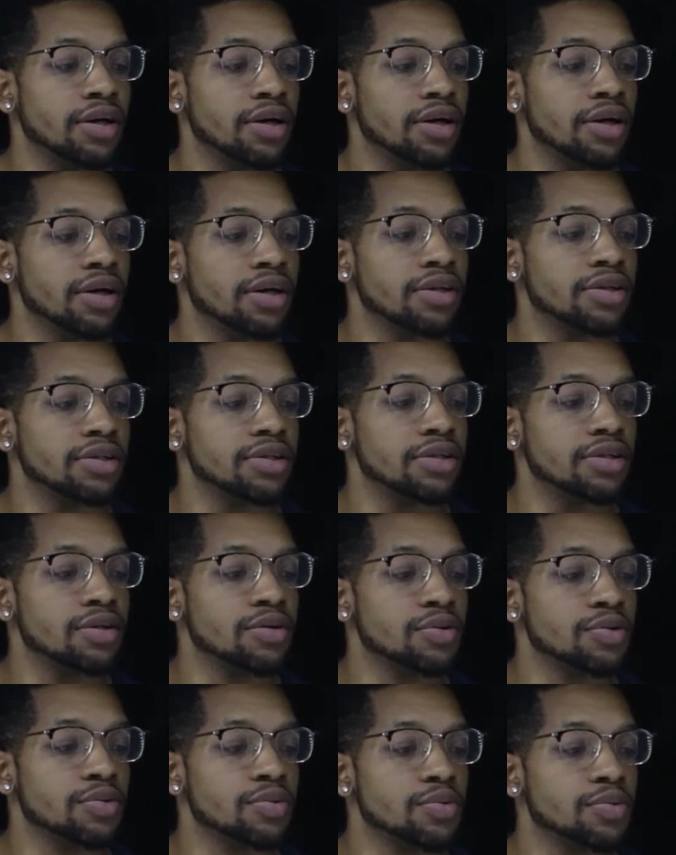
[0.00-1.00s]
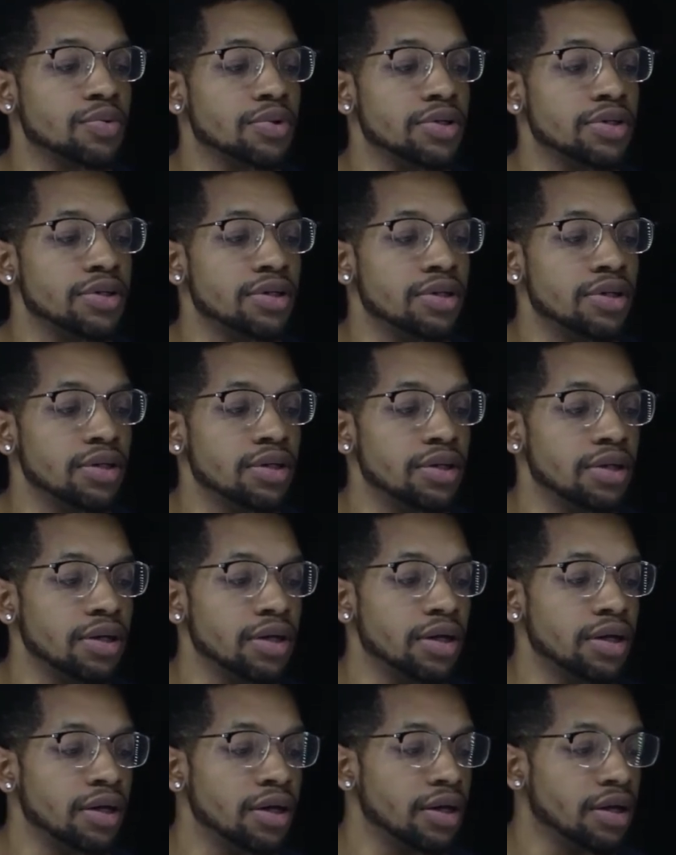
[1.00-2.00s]
X equals 1.
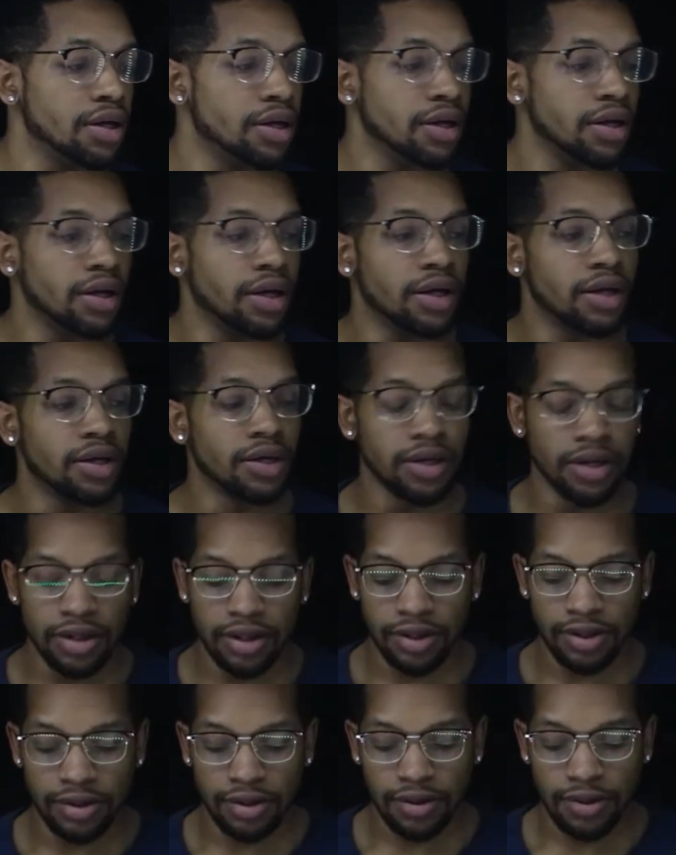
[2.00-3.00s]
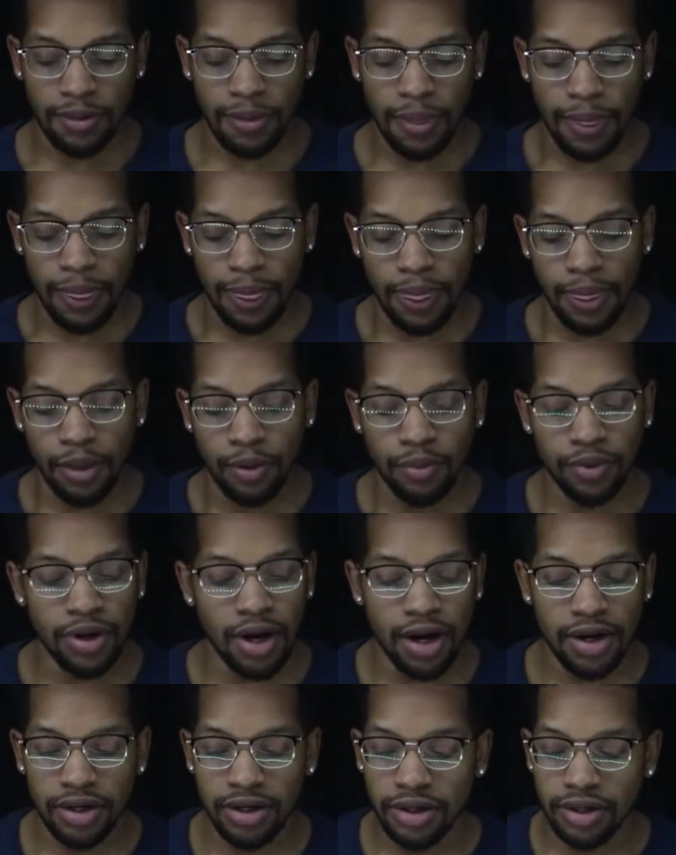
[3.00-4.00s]
And again, we're
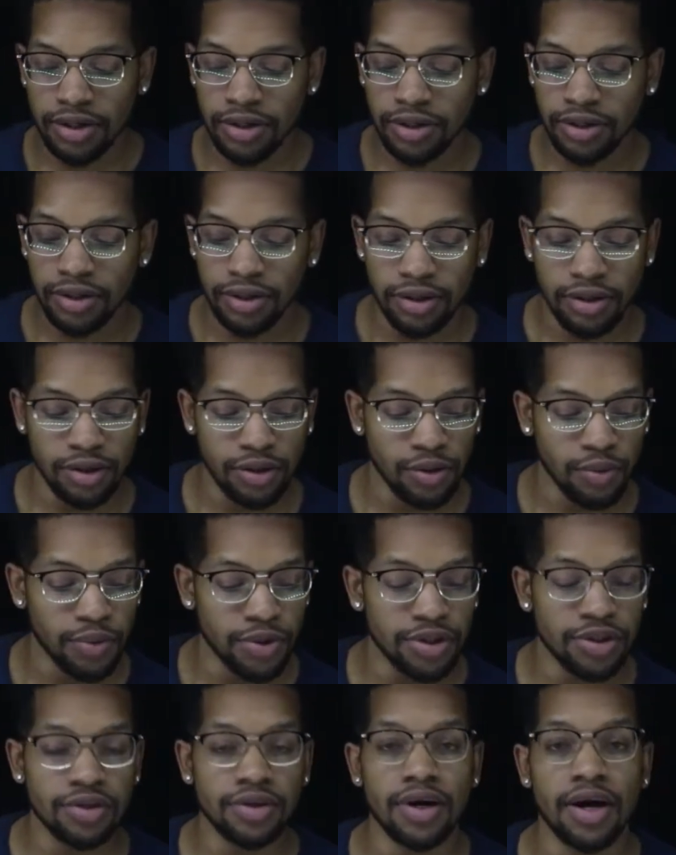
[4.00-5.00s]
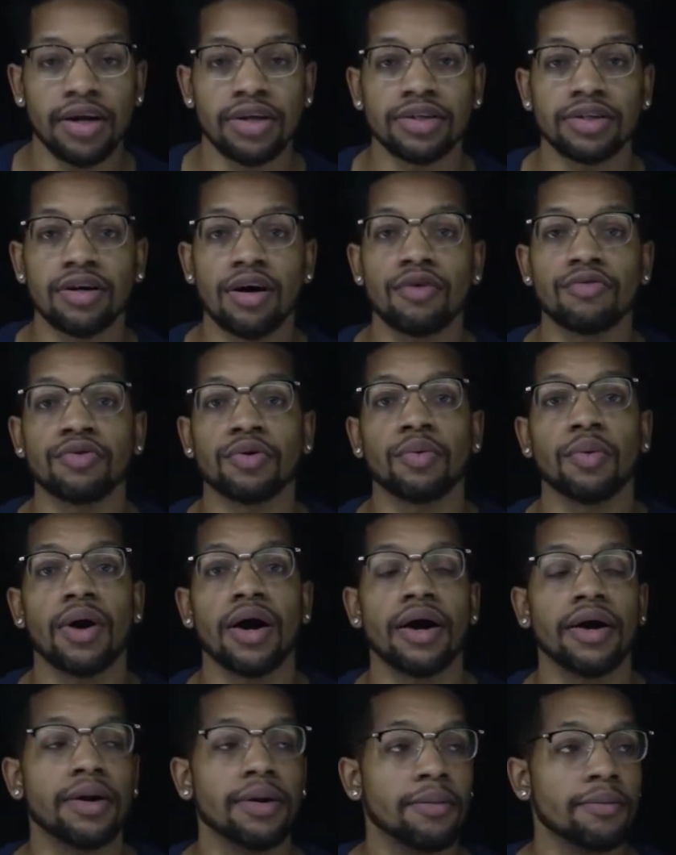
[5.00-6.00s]
not done. We still got to solve for
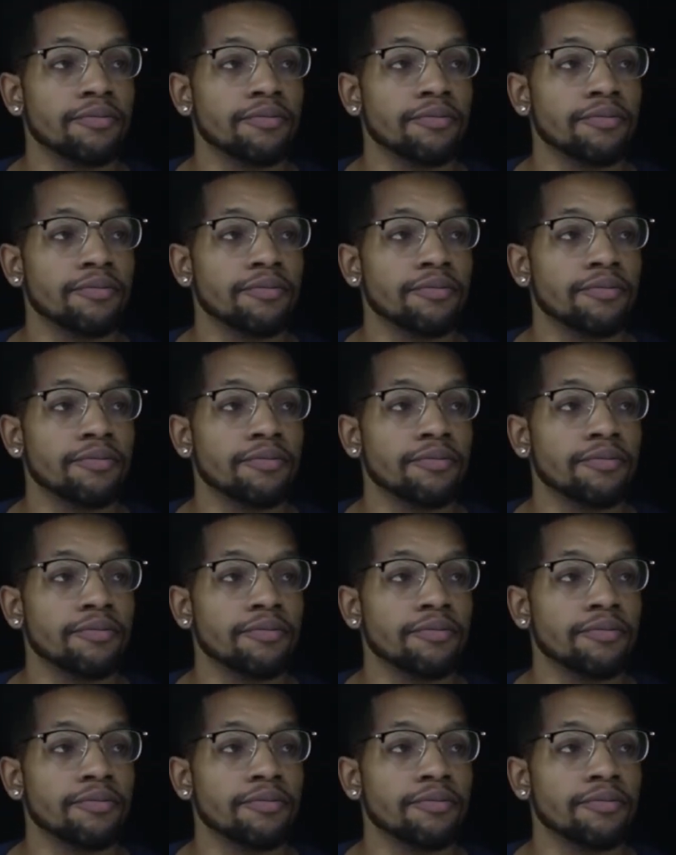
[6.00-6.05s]
y.